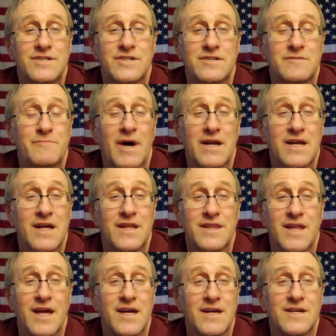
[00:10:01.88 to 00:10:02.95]
just about
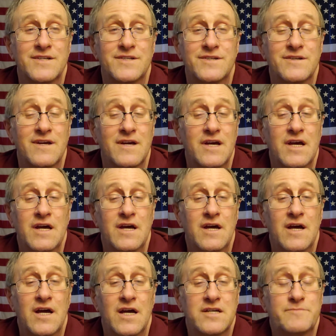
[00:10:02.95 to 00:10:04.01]
anything. It's
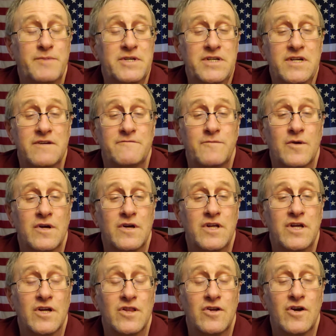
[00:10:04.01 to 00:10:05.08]
especially if
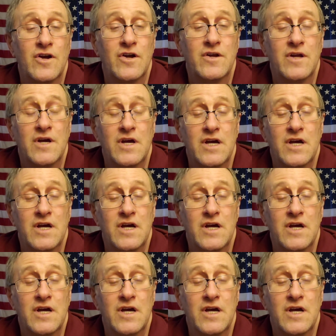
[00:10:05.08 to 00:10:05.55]
you learn,